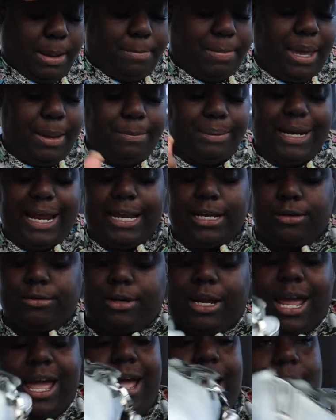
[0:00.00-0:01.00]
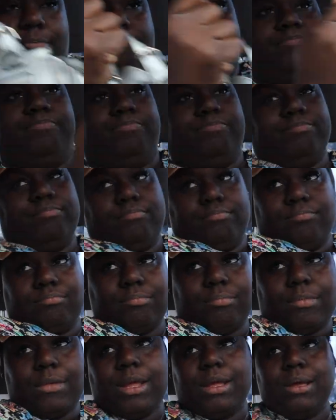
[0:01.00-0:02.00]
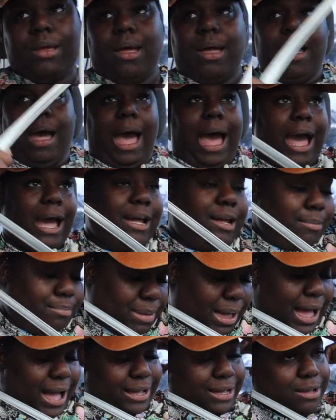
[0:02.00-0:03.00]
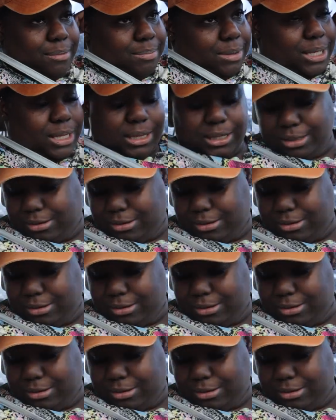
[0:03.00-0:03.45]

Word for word: people that do that i am i commend